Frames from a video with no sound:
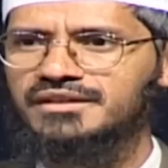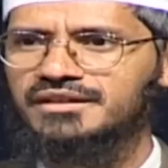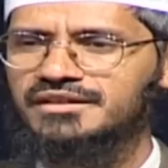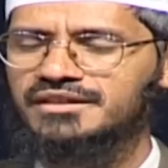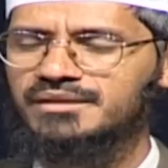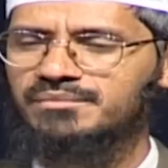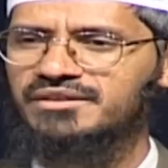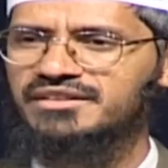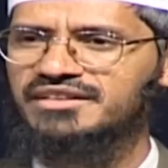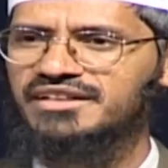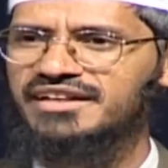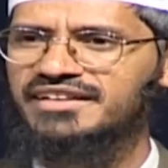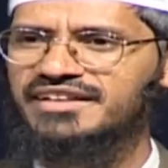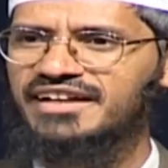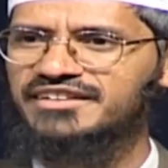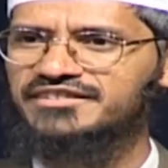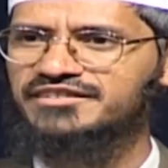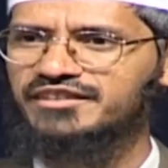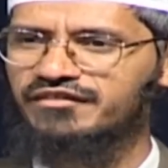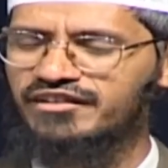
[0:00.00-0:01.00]
The brother has
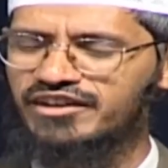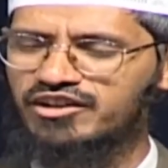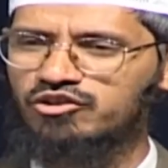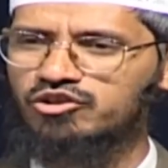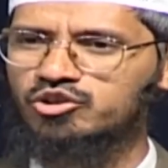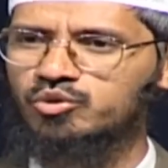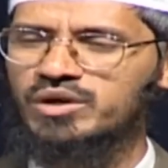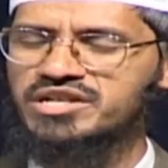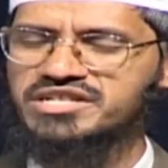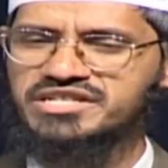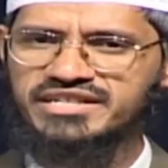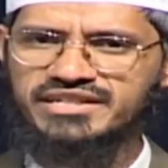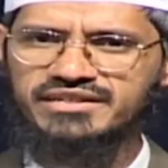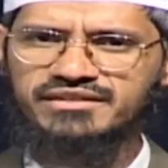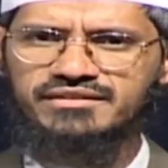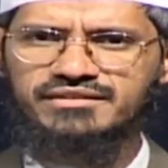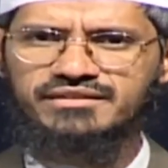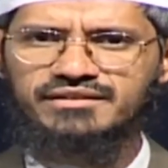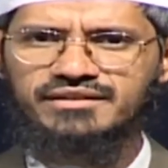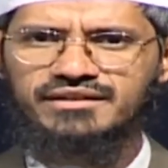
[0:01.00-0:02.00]
asked a very good
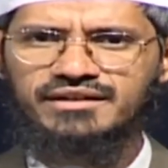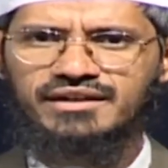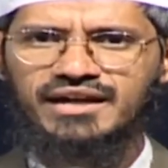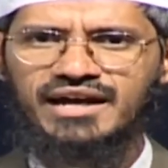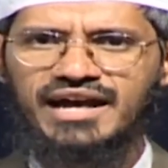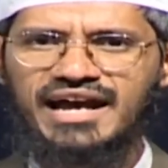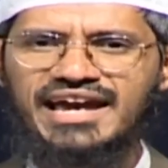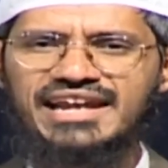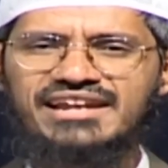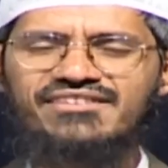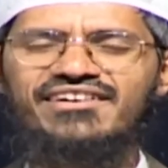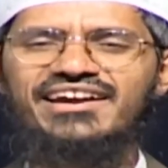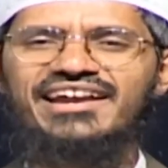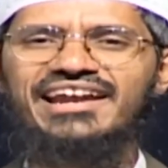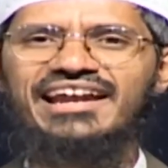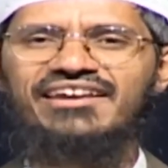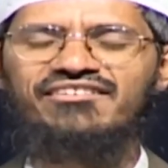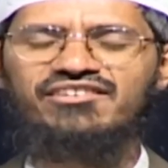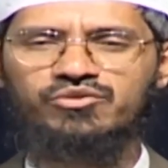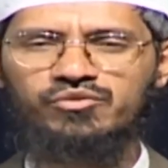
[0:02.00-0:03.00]
question, and a very
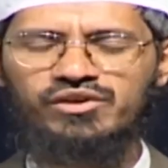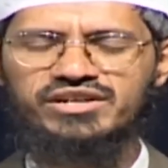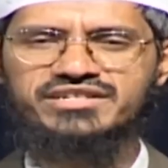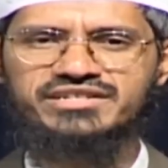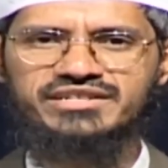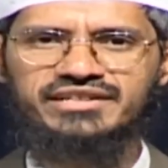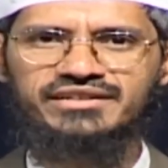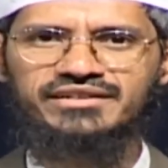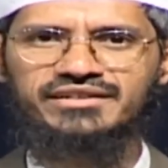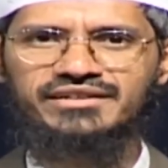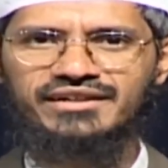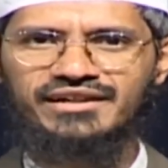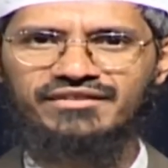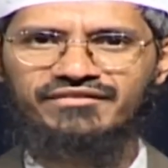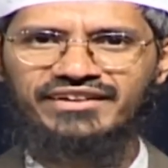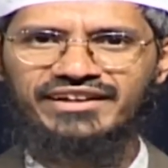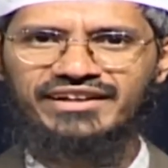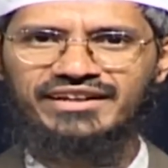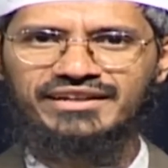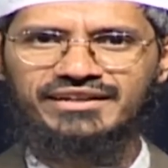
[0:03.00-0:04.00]
relevant question, a
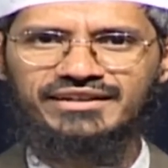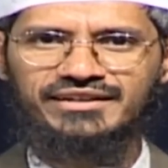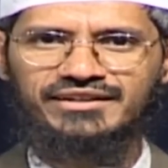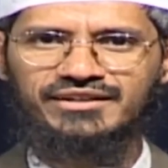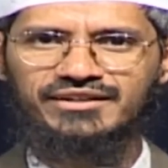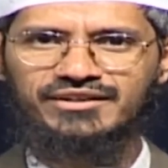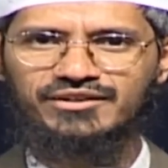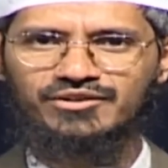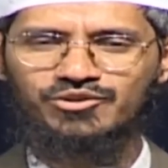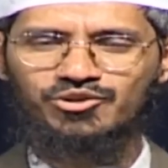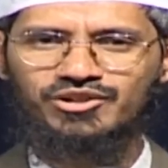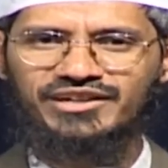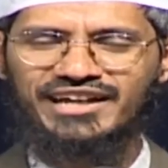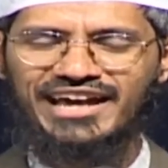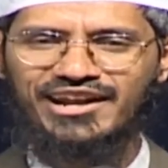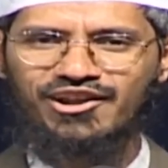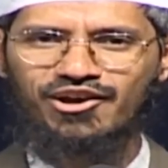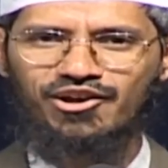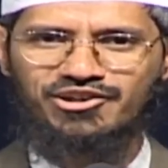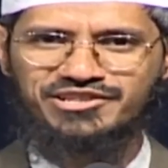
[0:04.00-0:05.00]
very good
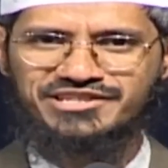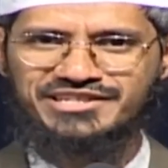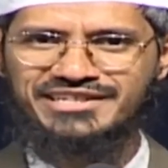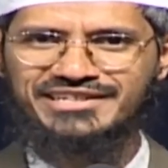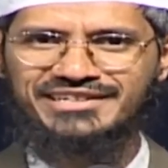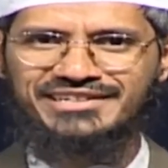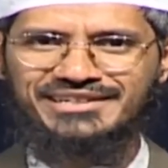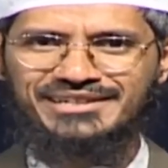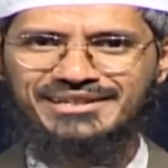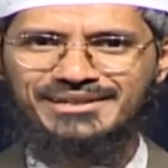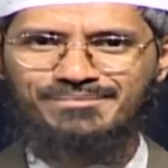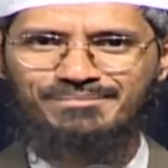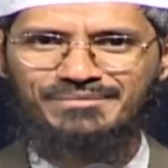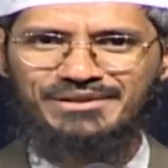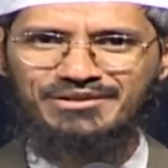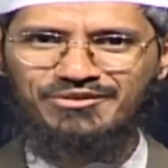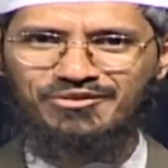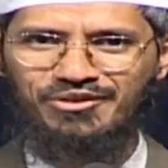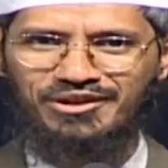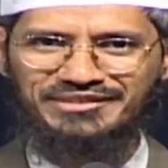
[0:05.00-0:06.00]
analogy
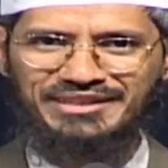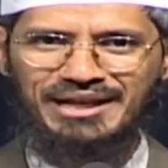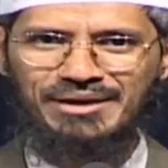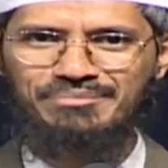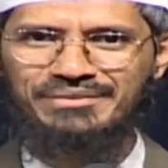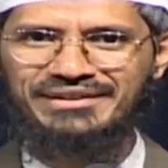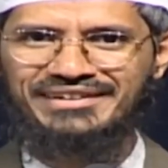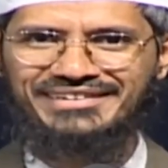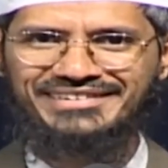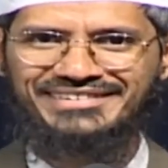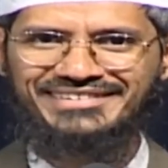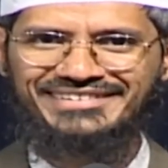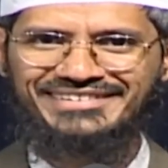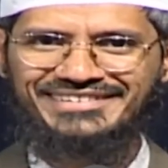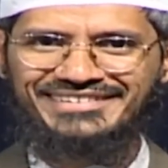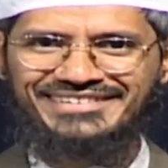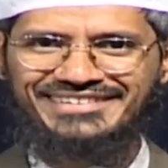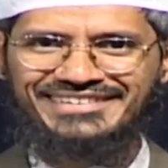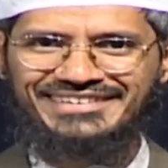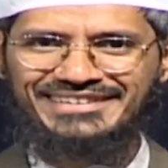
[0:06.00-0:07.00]
between what's happened
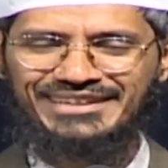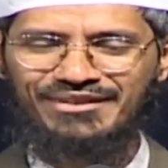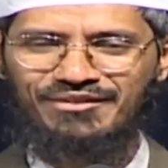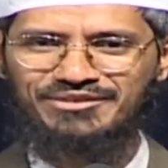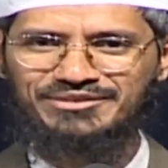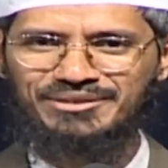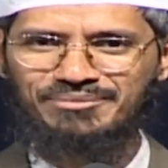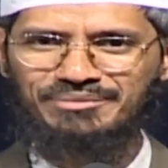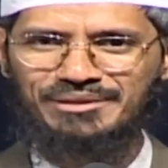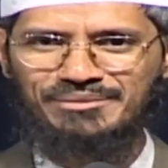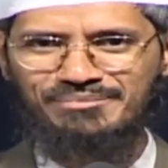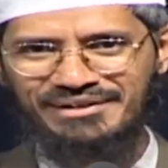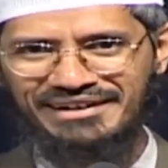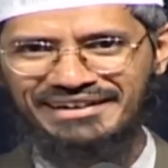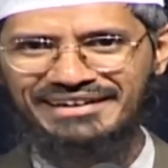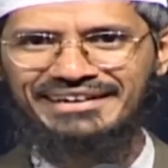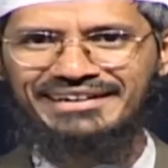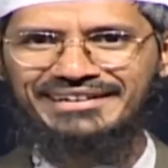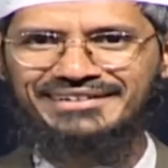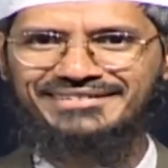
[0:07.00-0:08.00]
11 September
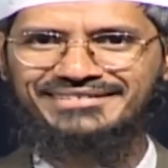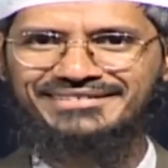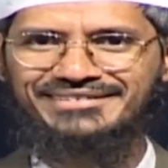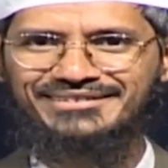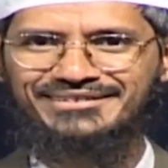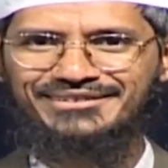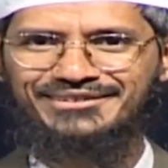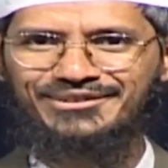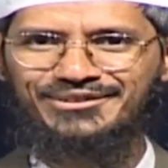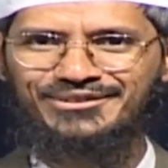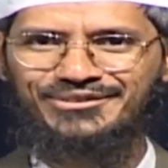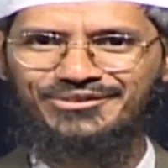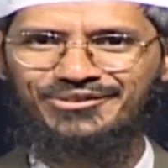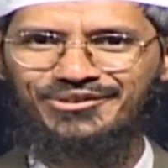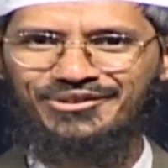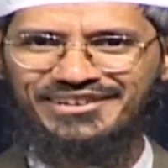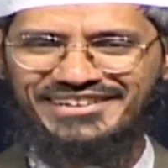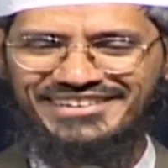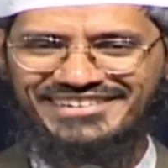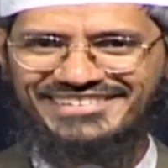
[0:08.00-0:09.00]
again,
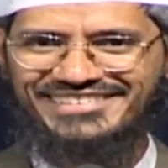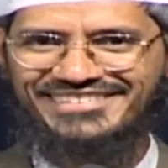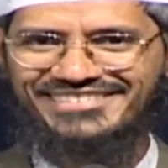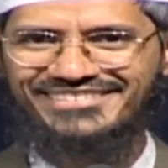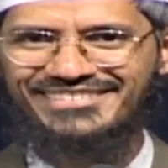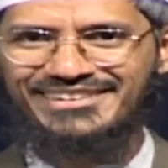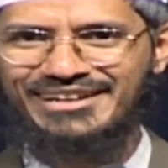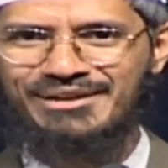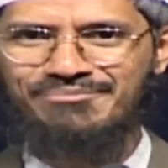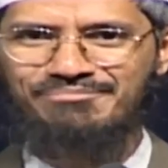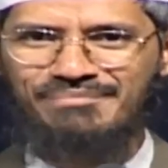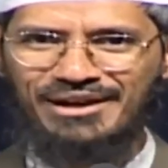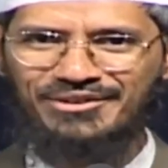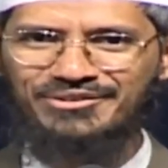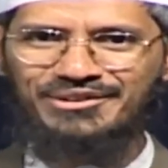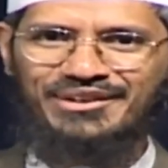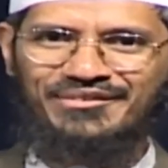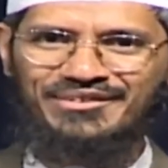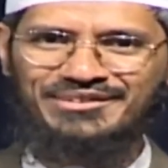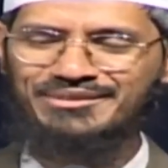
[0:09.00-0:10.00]
though he came back to
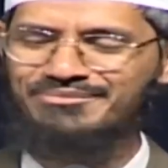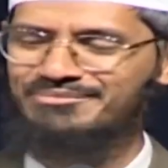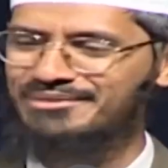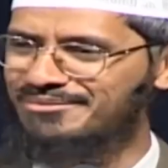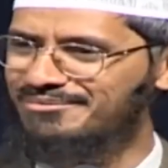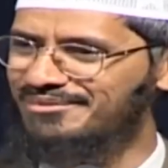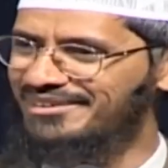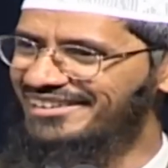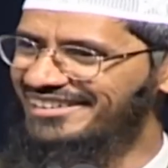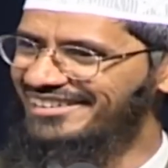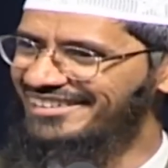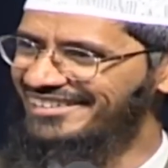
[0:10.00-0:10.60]
11 September.